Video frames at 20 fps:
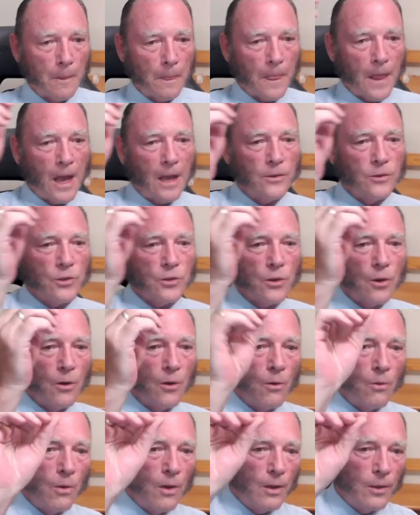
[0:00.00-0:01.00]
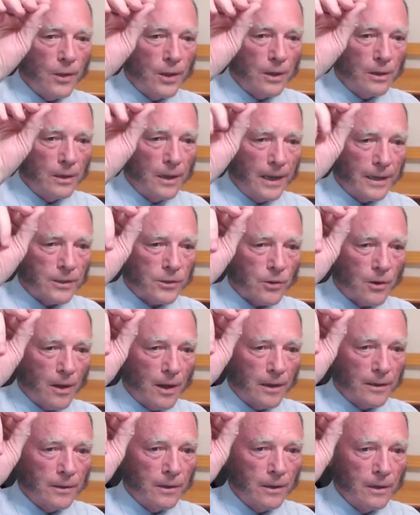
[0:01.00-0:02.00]
And so the
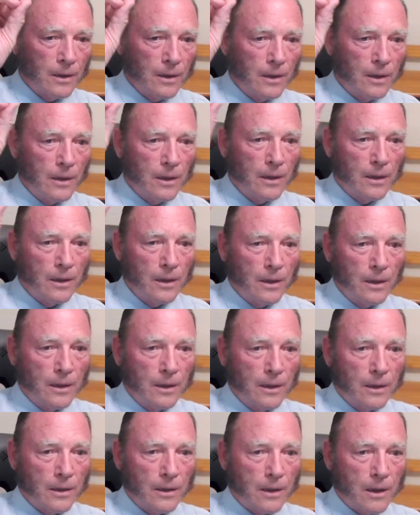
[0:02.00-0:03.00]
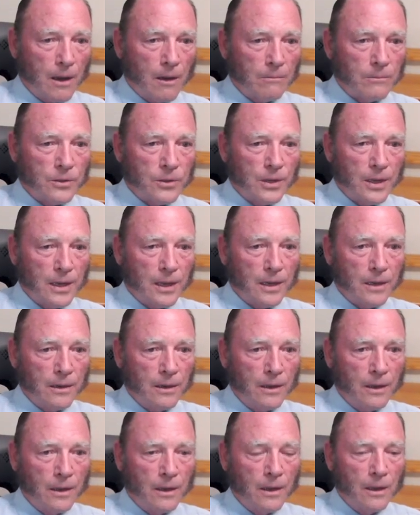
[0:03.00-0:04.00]
electron comes
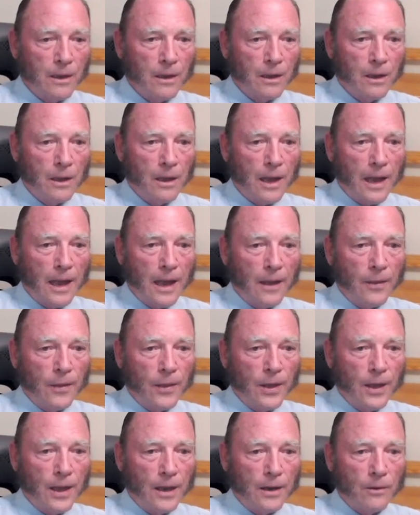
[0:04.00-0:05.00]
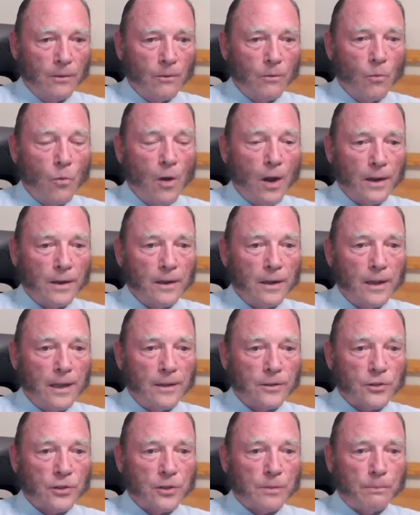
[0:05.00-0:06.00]
in, and then what?
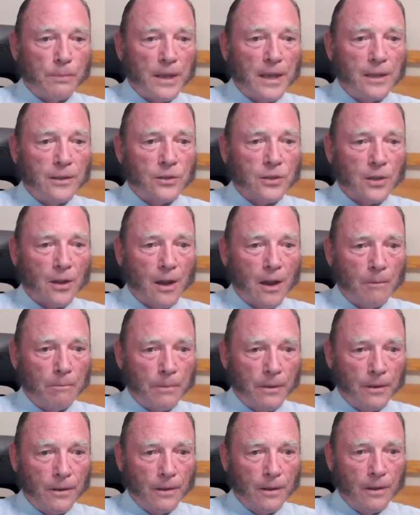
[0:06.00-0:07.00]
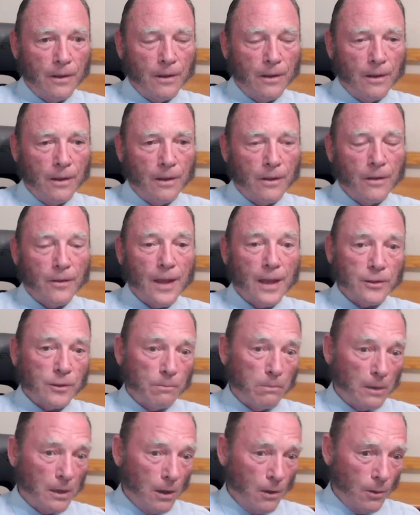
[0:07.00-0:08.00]
It speeds up. That's
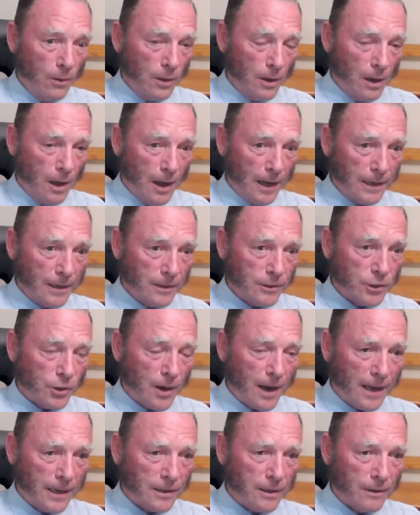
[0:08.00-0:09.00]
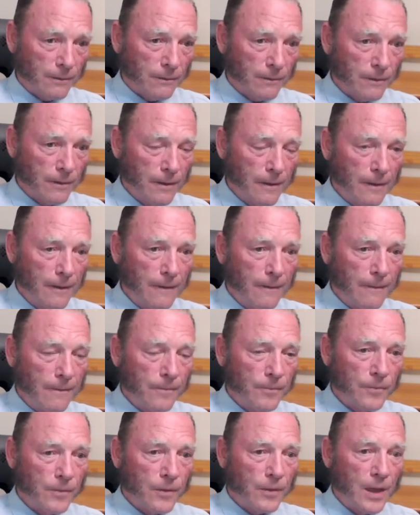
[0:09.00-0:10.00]
below the line, attractive.
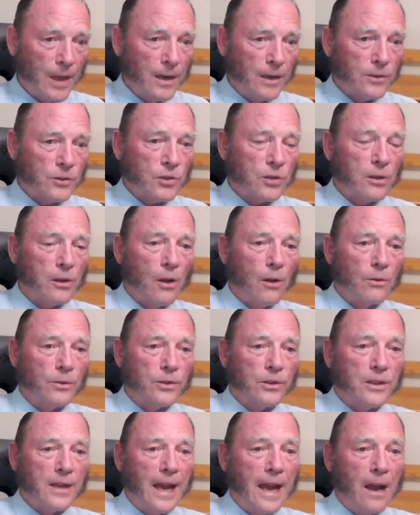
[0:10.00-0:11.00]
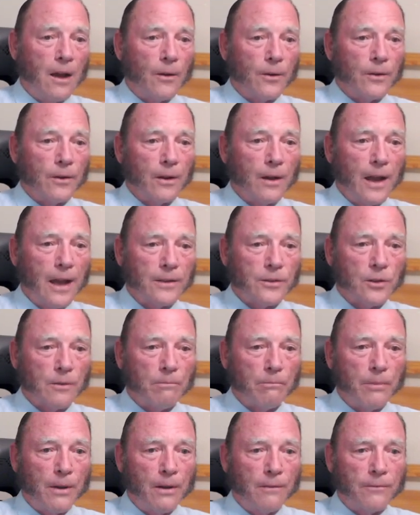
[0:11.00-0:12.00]
Then it slows down. That's
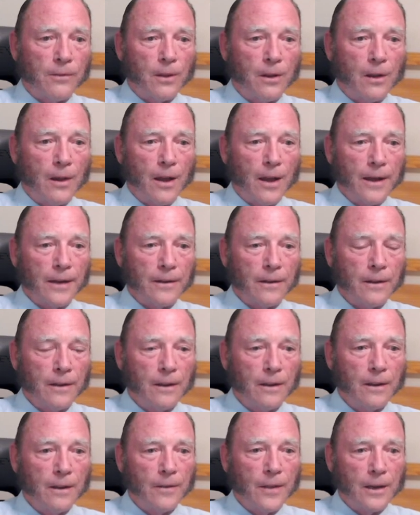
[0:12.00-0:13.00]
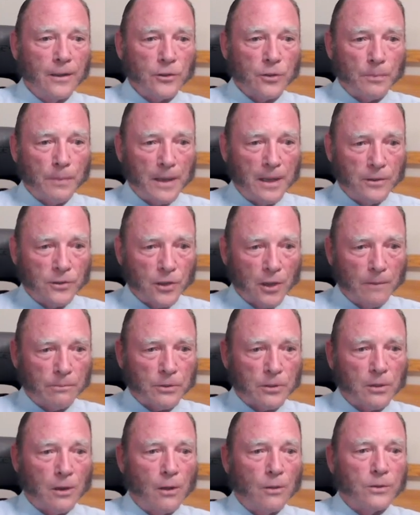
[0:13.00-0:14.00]
above the line. Then it speeds up,
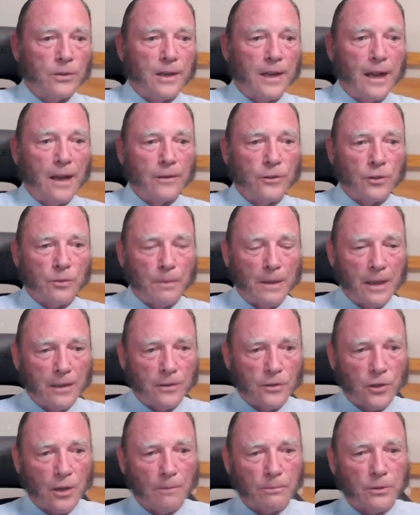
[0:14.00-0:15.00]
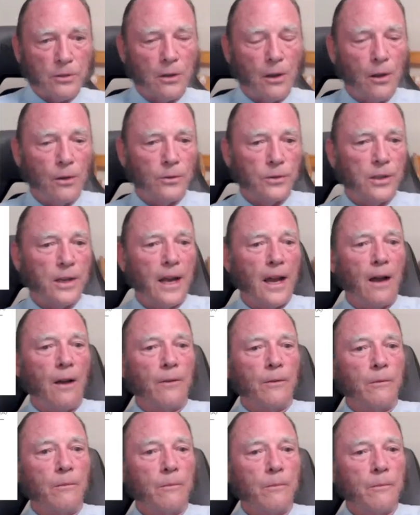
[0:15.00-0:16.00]
slows down, speeds up, slows down.